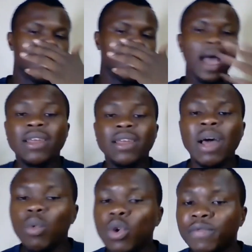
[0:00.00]
another
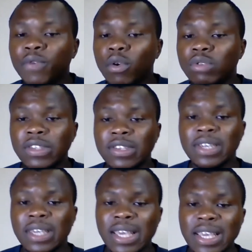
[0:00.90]
word for risk
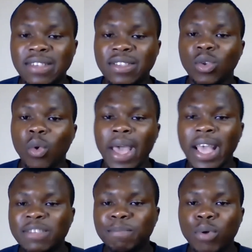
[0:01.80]
is to
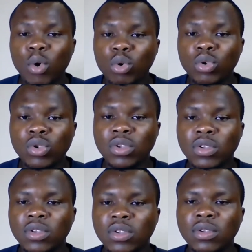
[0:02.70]

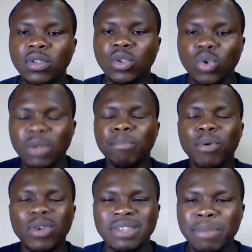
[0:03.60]
expose to the
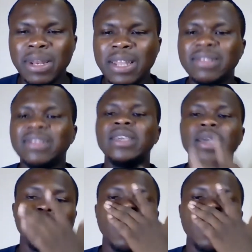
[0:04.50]
possibility